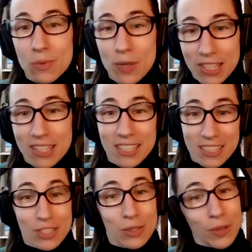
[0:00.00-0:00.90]
with the
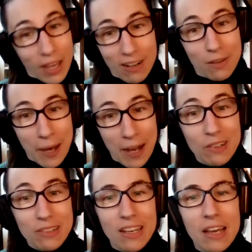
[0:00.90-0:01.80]
things you care
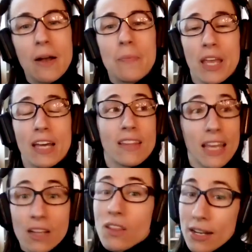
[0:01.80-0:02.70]
about. And they
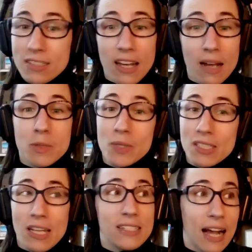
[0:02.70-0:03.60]
a lot of times will
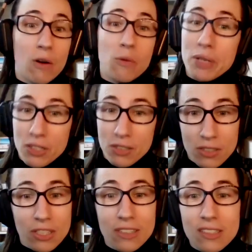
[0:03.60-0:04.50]
send out bill
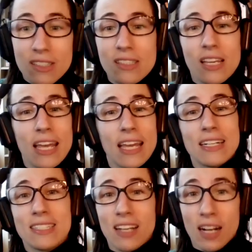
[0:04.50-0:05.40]
alerts
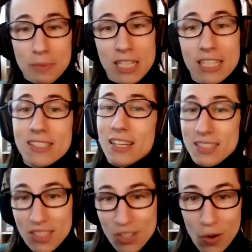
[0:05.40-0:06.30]
and updates
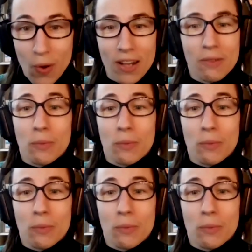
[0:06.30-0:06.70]
and so on.